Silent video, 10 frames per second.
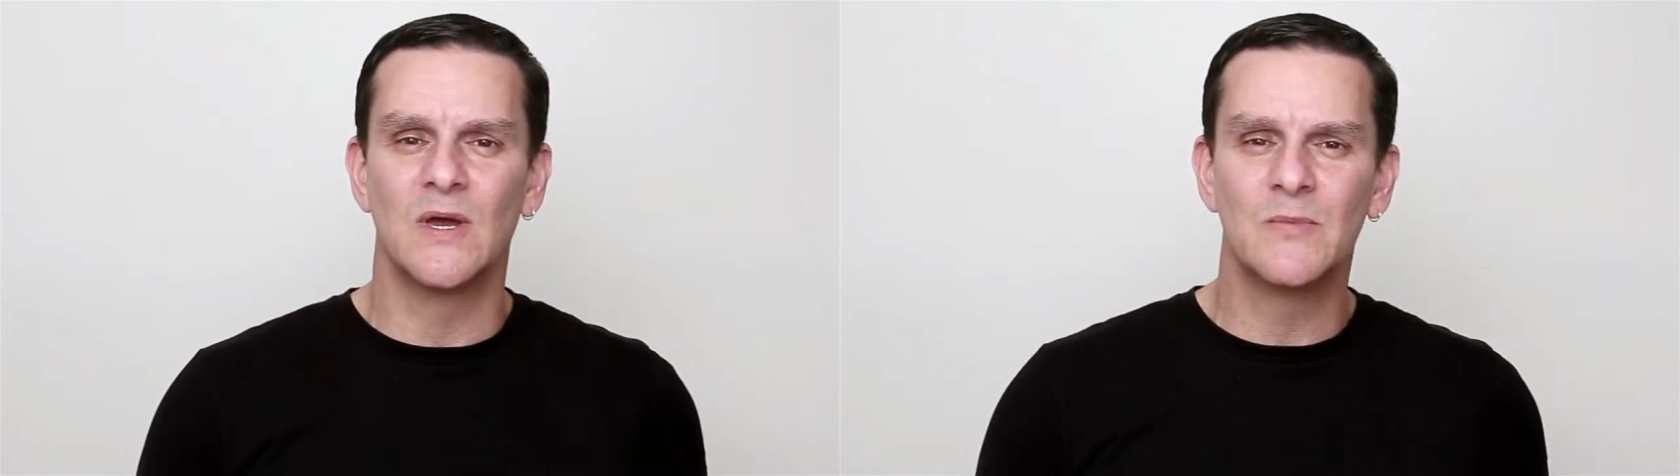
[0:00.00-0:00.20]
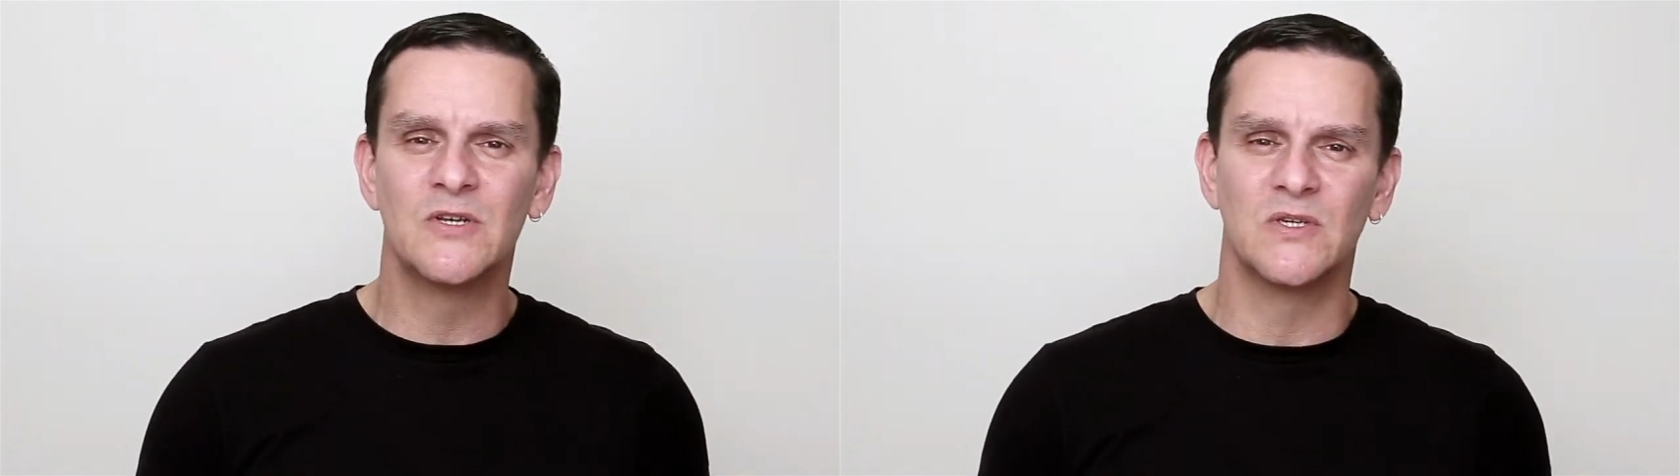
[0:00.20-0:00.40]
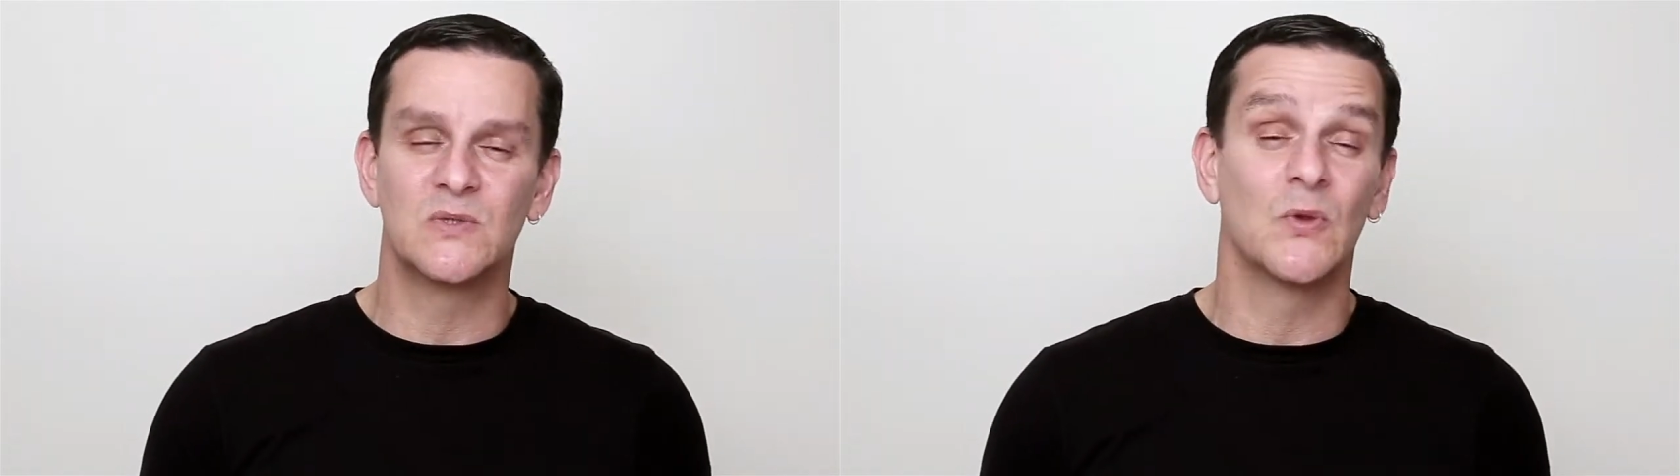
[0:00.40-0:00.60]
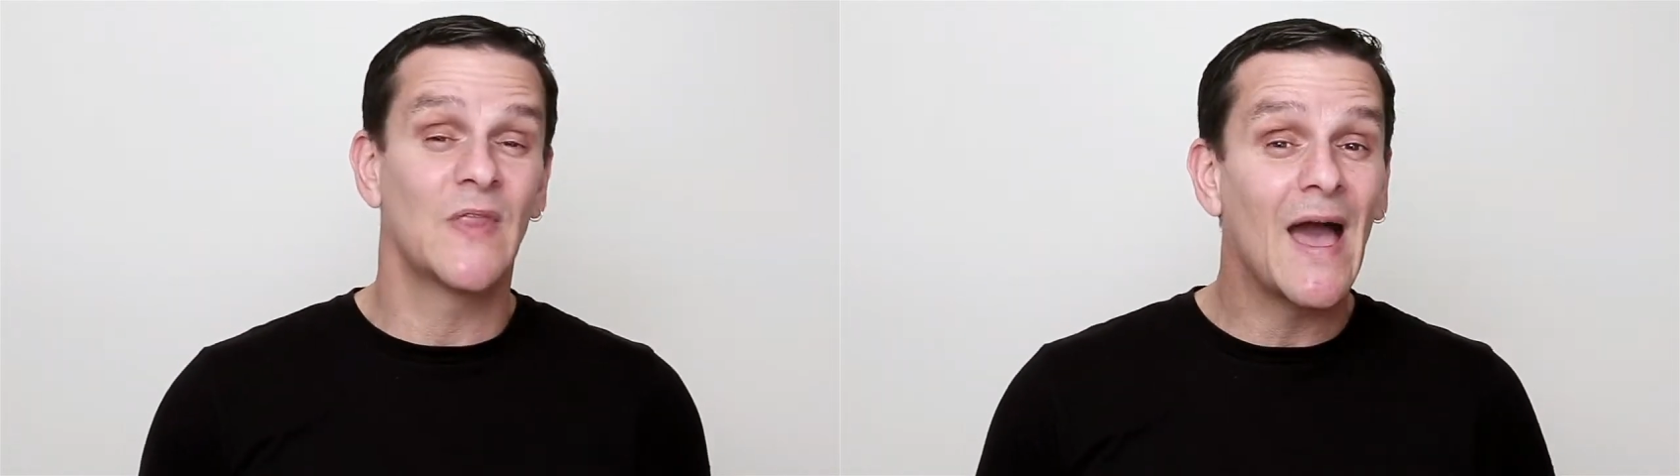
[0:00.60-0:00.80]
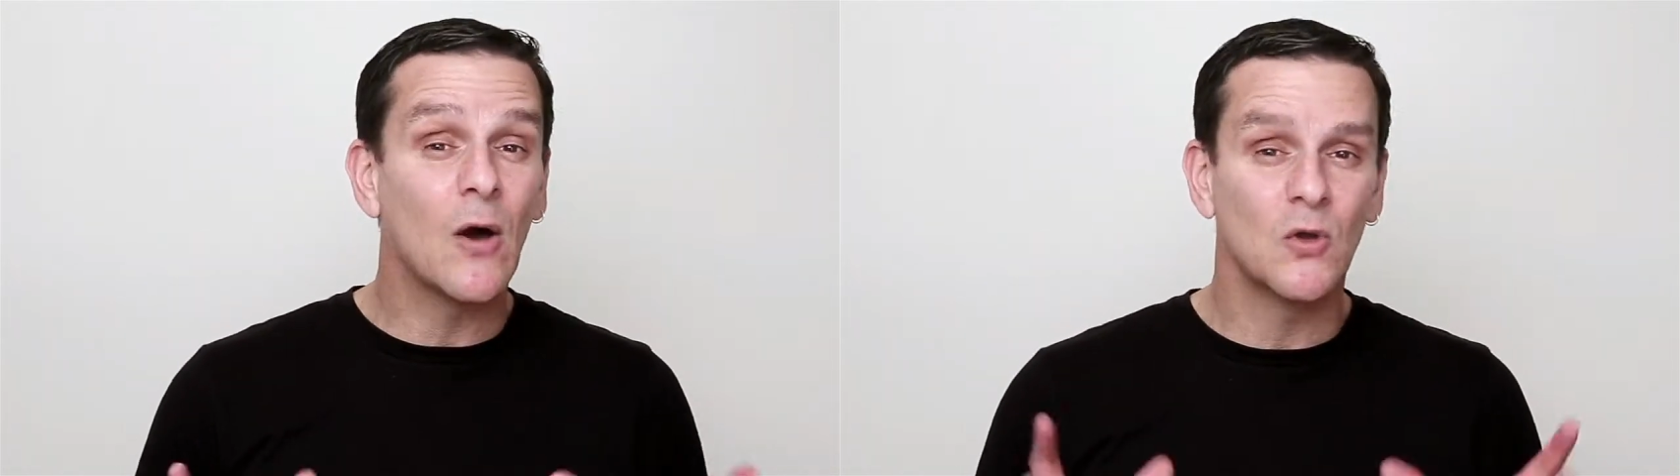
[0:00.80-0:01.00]
images
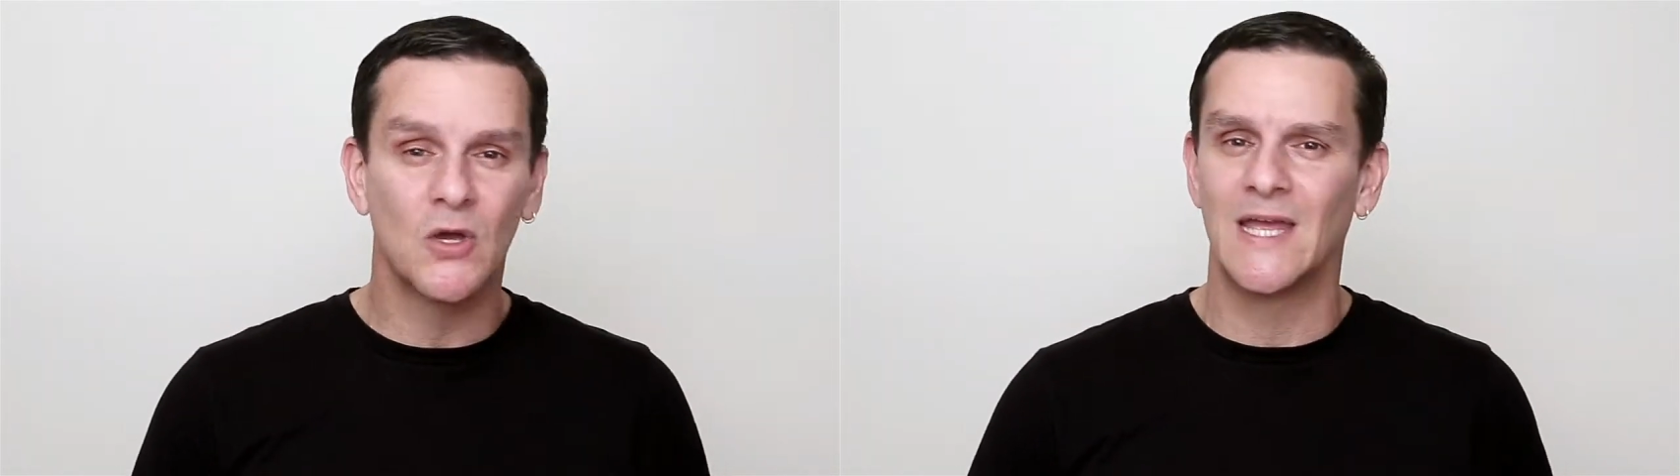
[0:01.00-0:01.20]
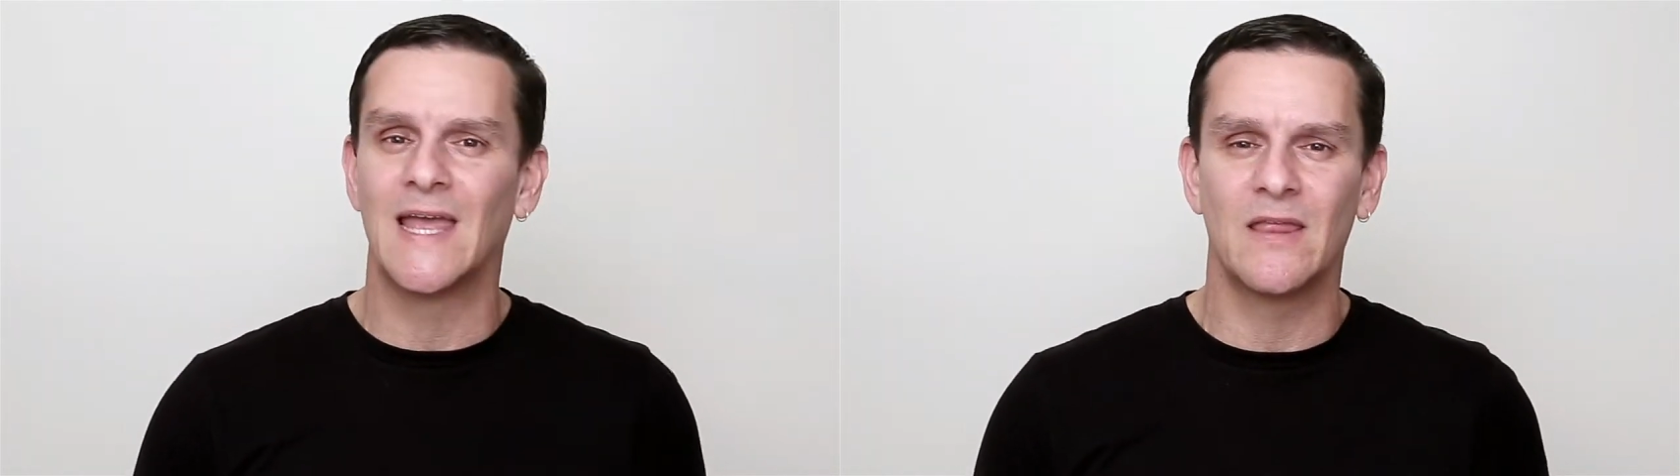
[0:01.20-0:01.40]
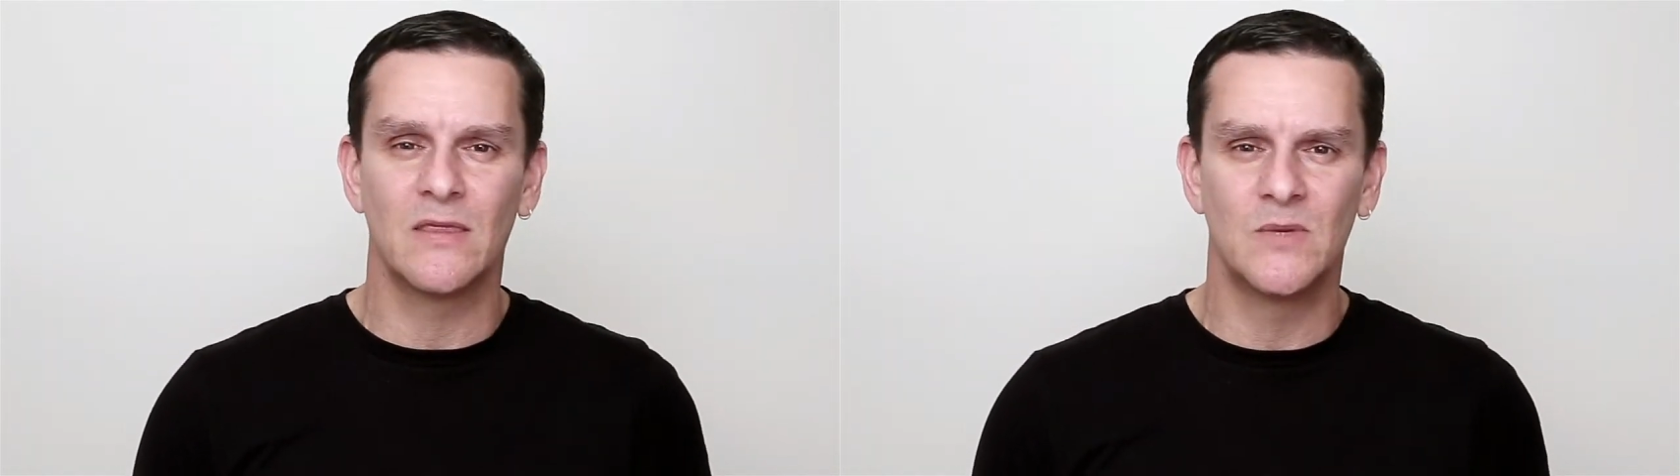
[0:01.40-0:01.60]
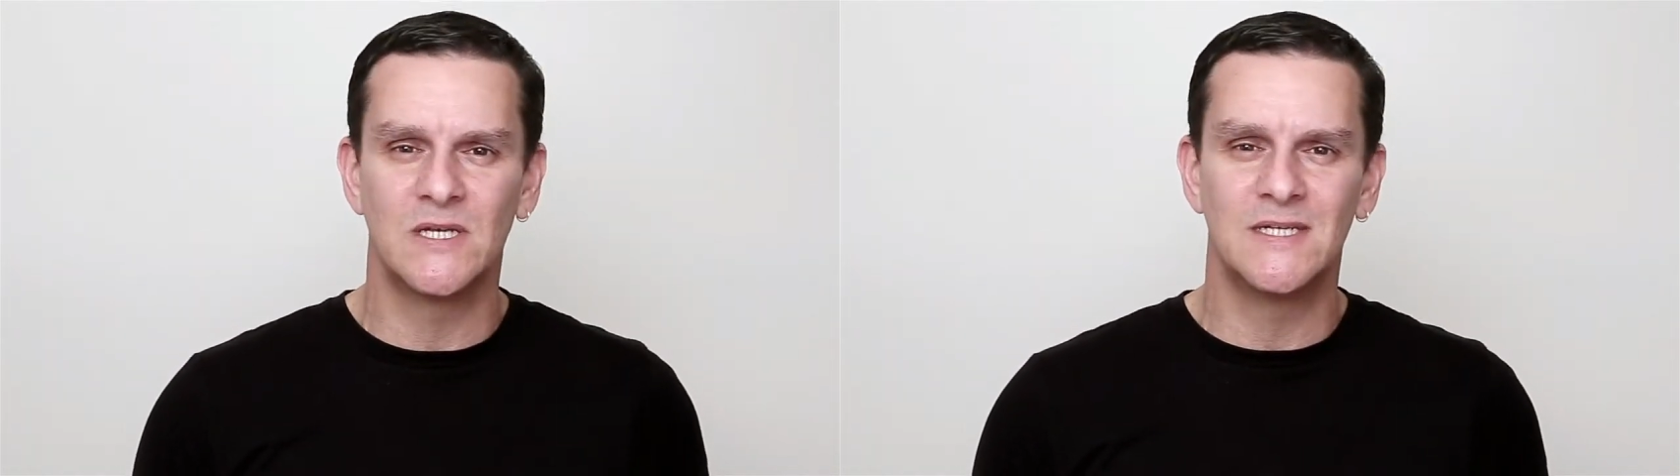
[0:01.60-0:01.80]
without looking at them in